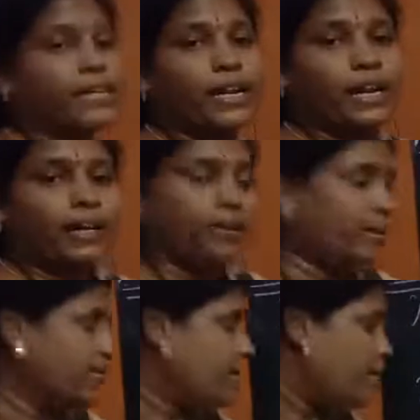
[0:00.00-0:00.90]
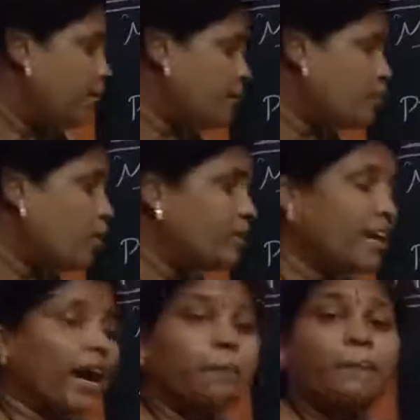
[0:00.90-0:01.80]
continuous means. What they
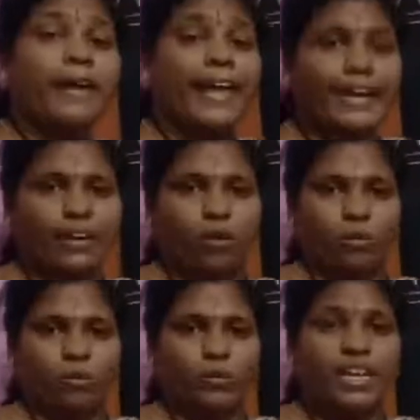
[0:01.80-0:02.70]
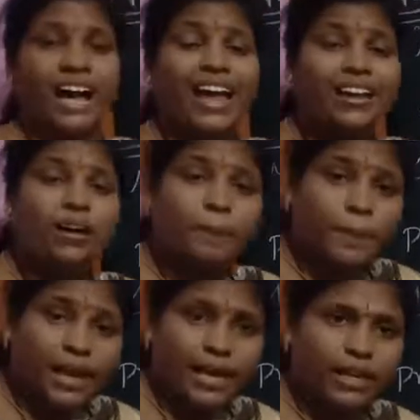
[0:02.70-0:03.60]
are playing now. They are
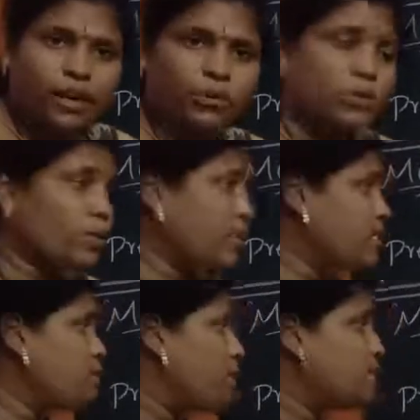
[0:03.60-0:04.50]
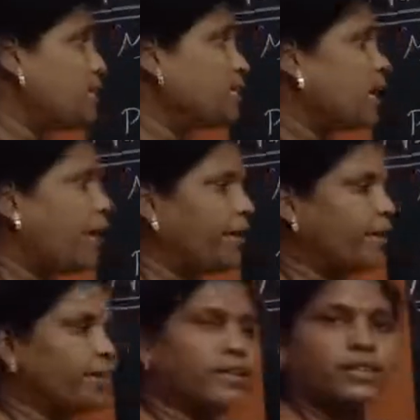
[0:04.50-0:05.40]
playing now. So it is present
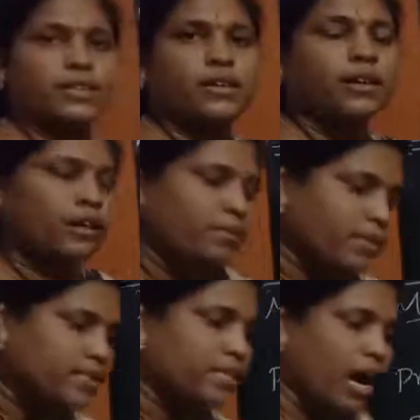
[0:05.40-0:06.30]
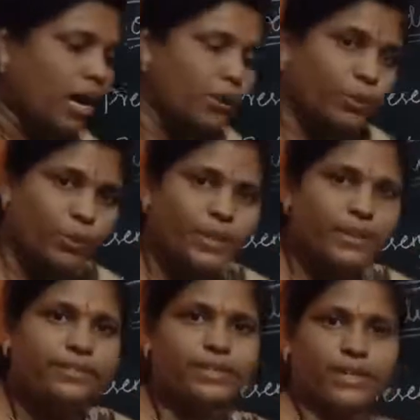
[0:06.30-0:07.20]
continuous means they are doing the
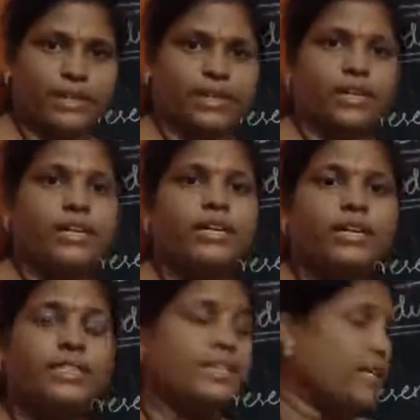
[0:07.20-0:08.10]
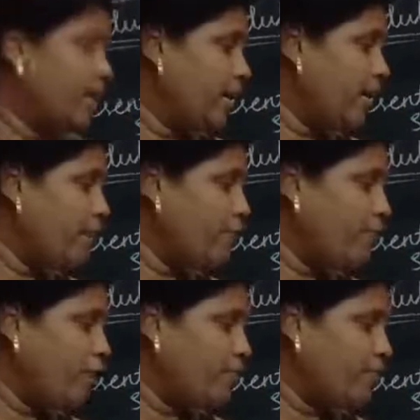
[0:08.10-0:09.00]
work. See ing
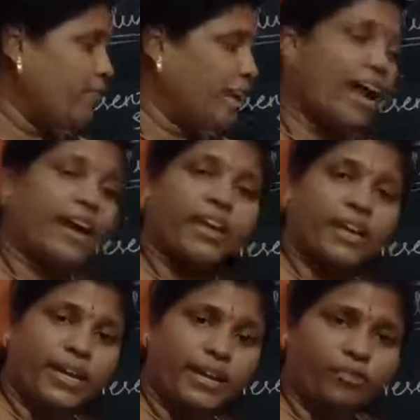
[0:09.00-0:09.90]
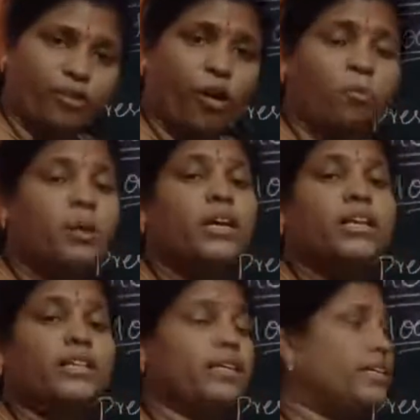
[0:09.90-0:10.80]
form, when we are adding ing form,
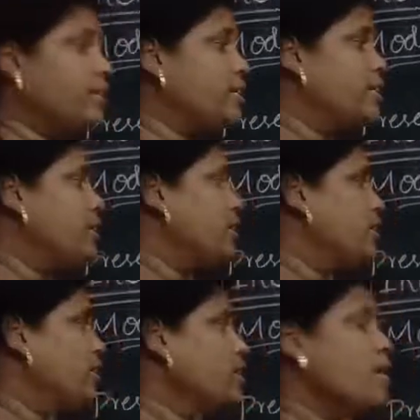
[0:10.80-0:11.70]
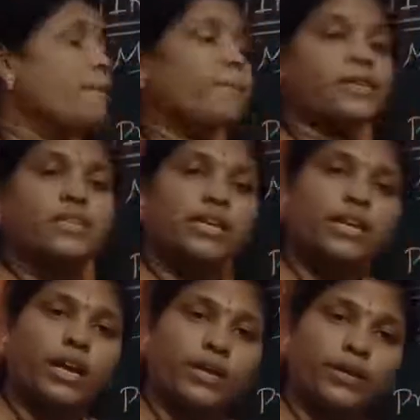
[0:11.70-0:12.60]
then it is the present
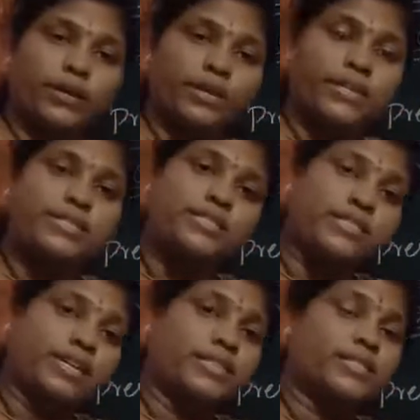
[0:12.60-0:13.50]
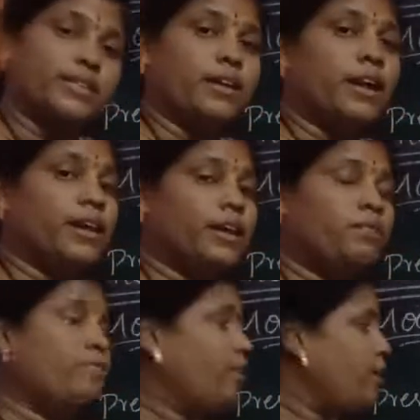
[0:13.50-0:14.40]
continuous tense. In
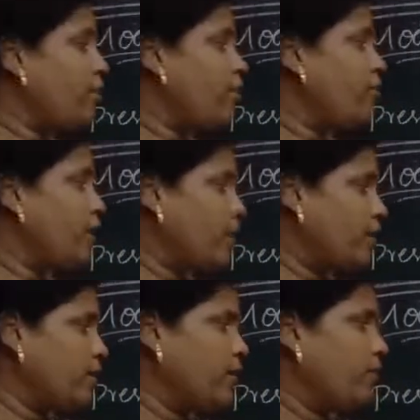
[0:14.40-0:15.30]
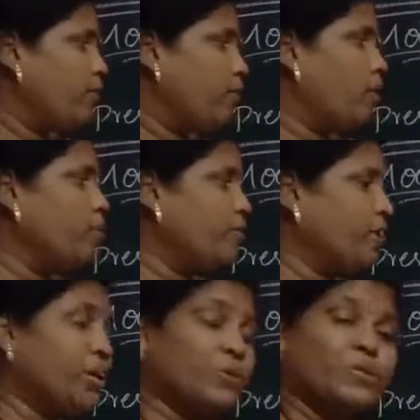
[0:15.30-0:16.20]
front of ing form, we
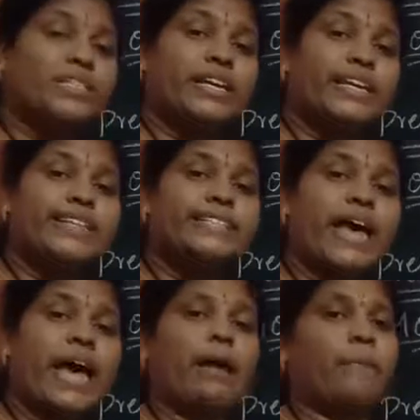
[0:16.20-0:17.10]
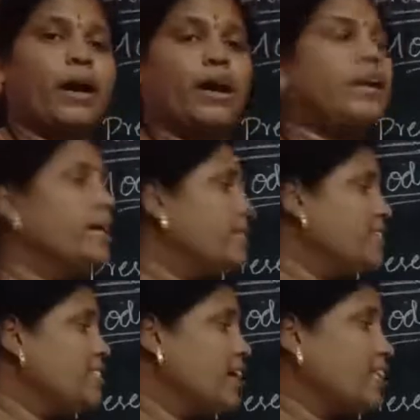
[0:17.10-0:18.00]
will use is, am, are. These
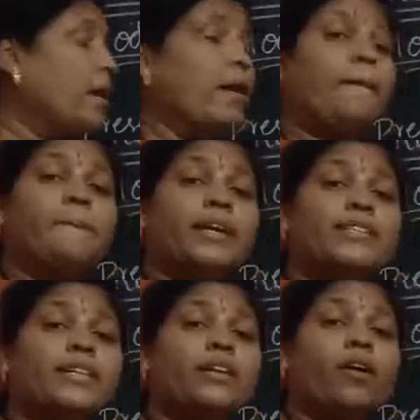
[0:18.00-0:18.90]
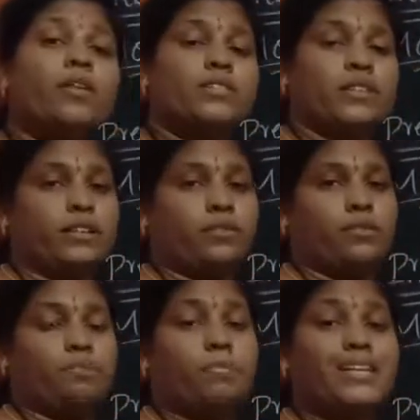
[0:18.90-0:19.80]
are the present auxiliary verb,
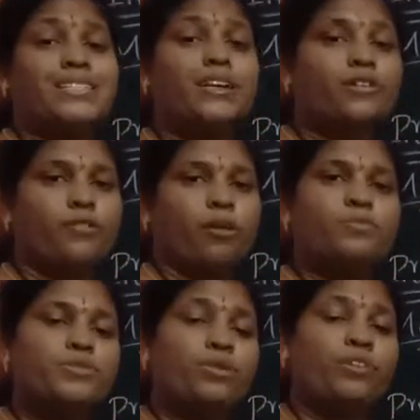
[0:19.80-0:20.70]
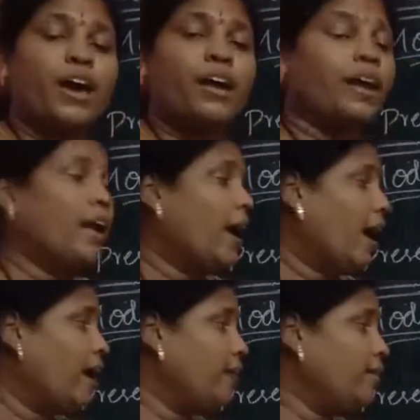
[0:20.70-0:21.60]
present form. So we are
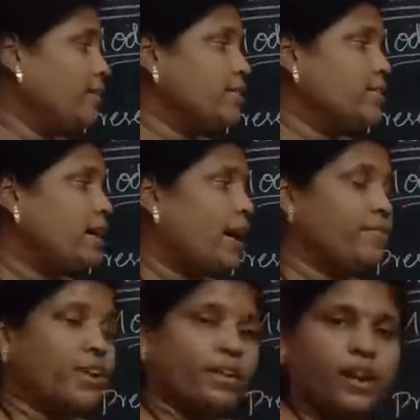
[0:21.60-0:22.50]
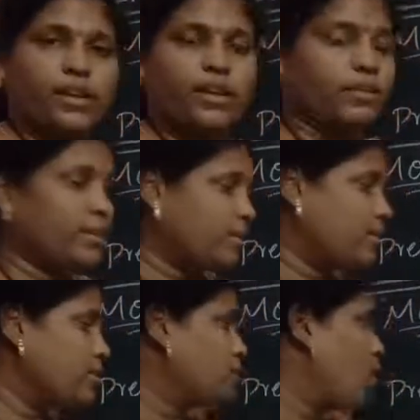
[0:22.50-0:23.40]
adding this and we are writing that it
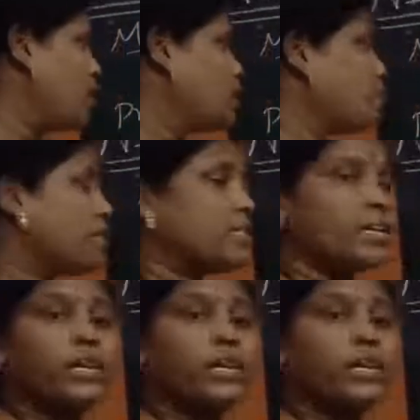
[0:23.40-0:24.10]
is called as present